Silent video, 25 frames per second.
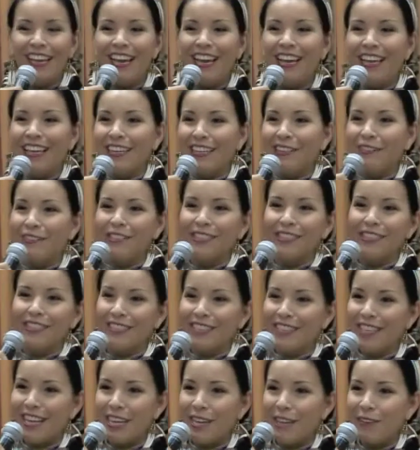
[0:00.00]
and it would
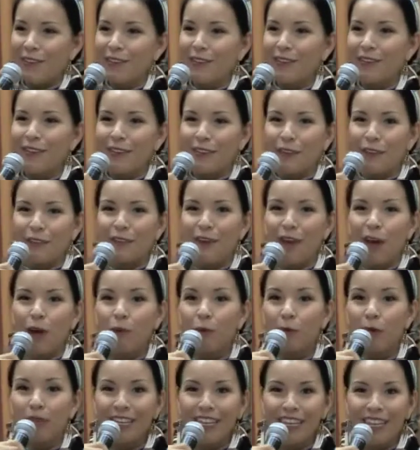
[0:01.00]
just take, a
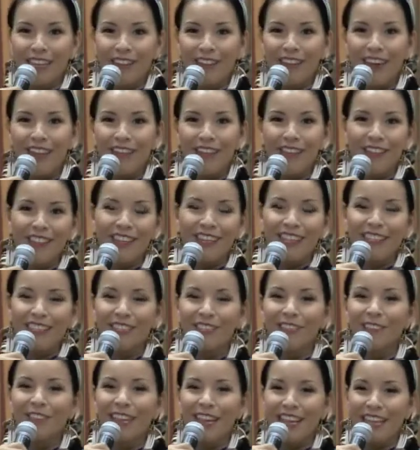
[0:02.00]
week rather than
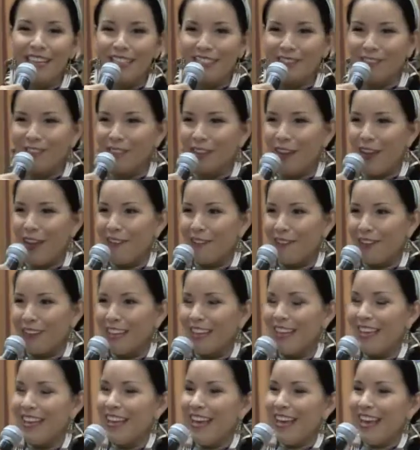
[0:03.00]
2 days of
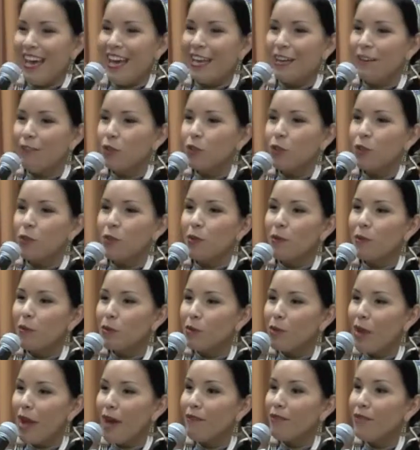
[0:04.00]
driving. And of course, we
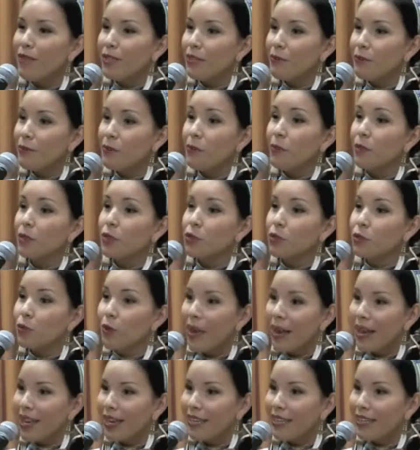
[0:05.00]
would travel and we would
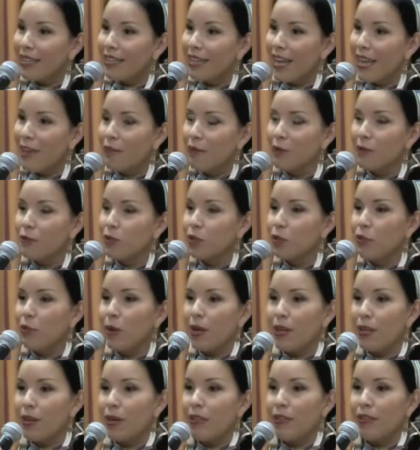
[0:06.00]

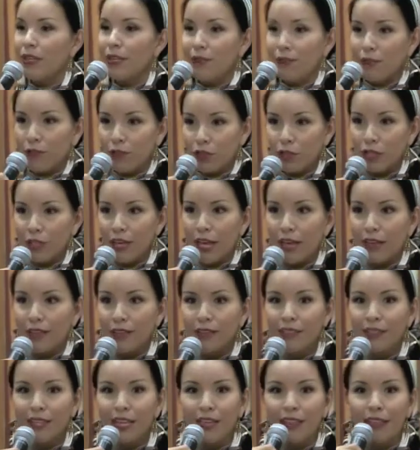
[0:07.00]
trade all the different
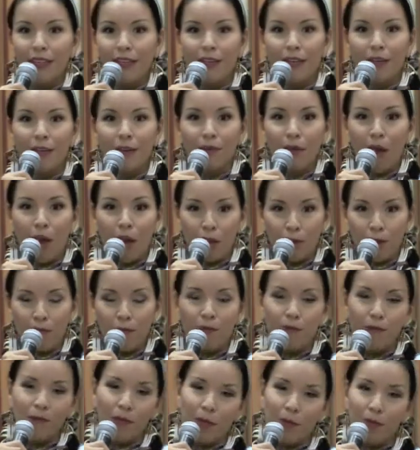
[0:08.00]
shells that are
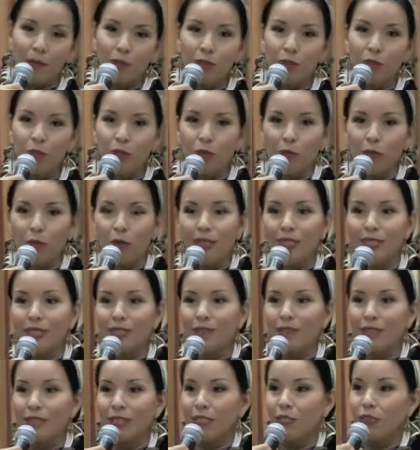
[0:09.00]
people to the
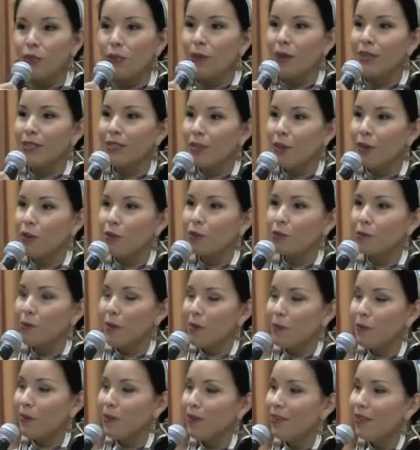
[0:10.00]
west of us, the West Coast
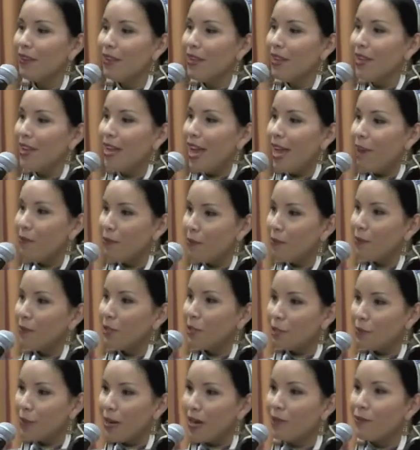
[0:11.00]
people, and we
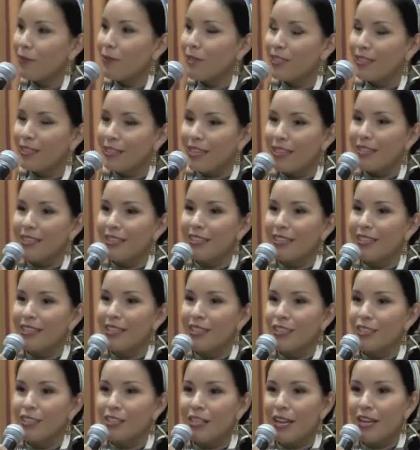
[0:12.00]
would trade with the
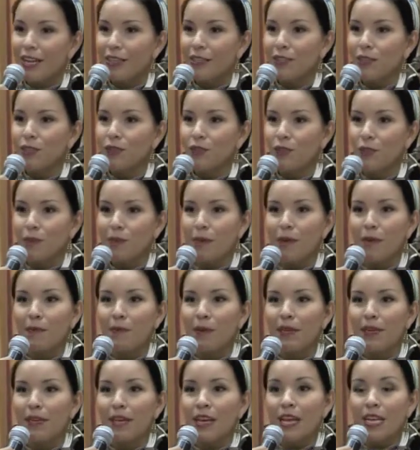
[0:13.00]
dentillion shells for
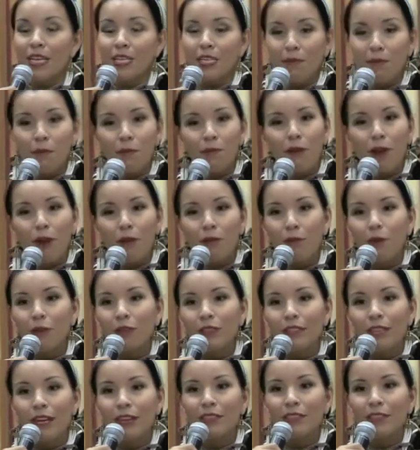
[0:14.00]
maybe some of our
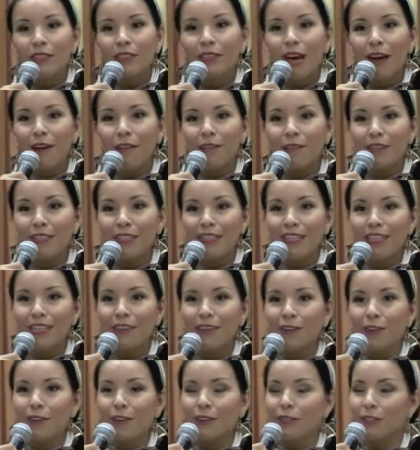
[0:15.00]
moose hair
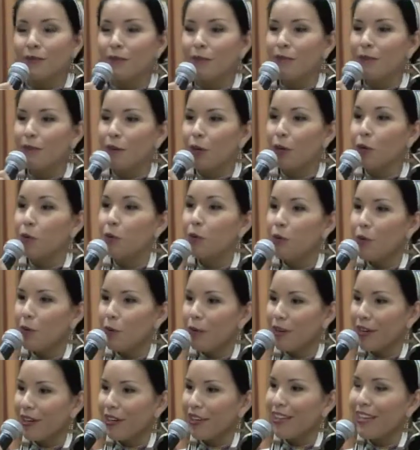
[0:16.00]
tufting or some of our quill
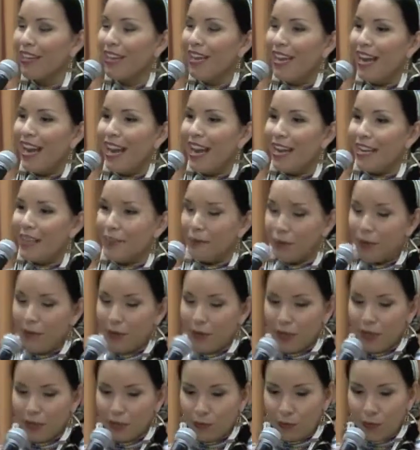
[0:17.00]
work. And
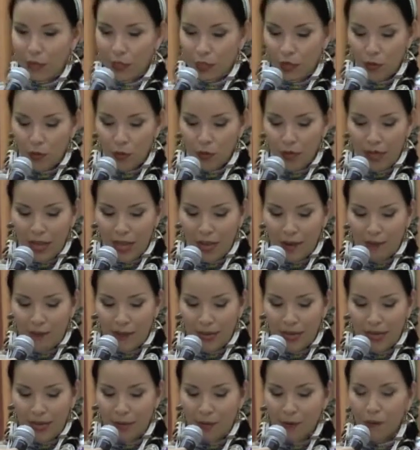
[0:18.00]
we show that
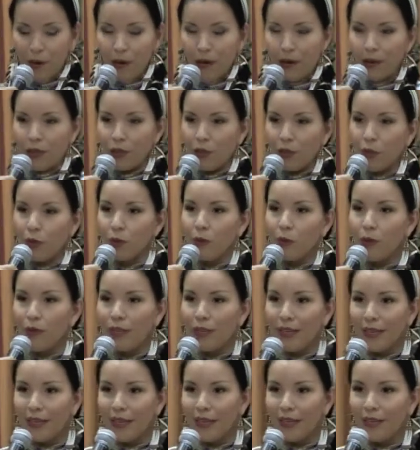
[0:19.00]
by wearing the
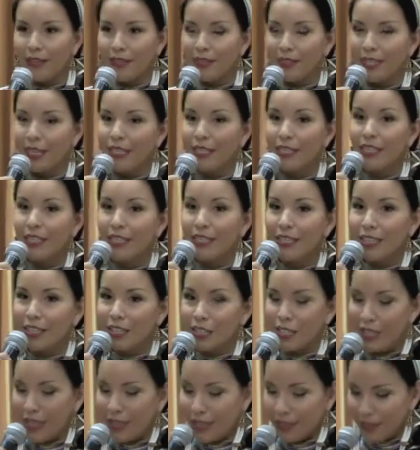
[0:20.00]

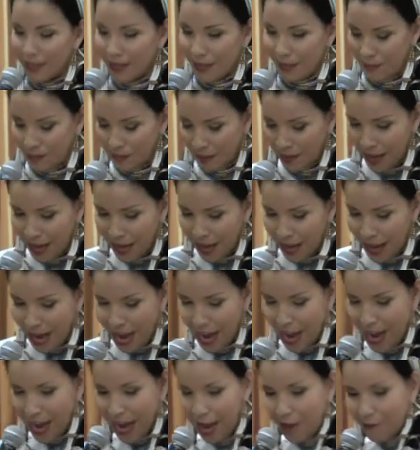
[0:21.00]
dentillion shells.
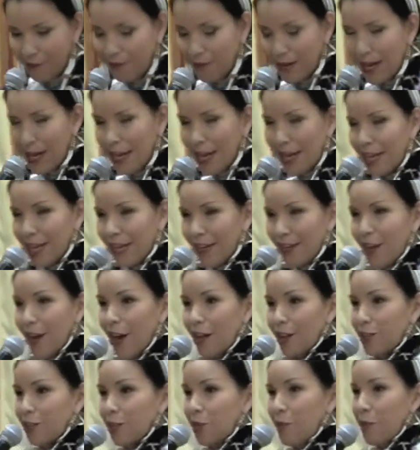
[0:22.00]
I have my
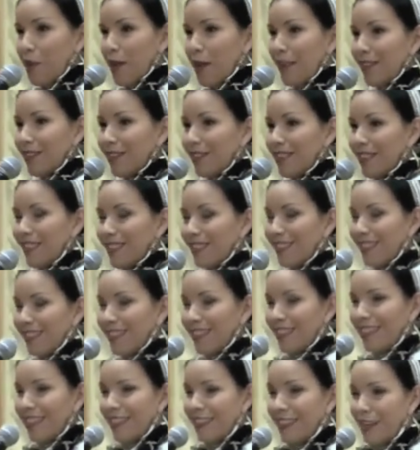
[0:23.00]
concho belt
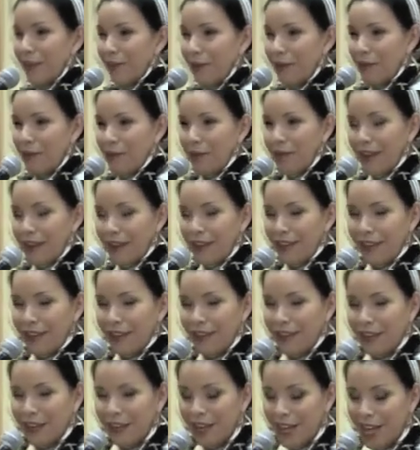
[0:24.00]
that we wear
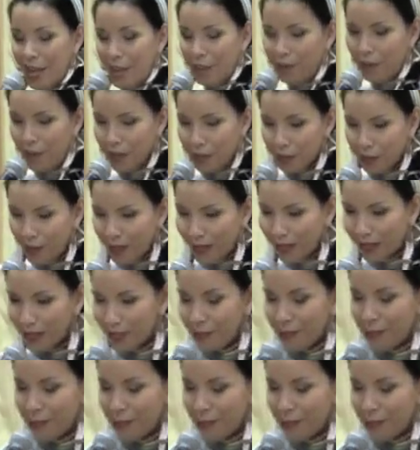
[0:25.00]
here. My dress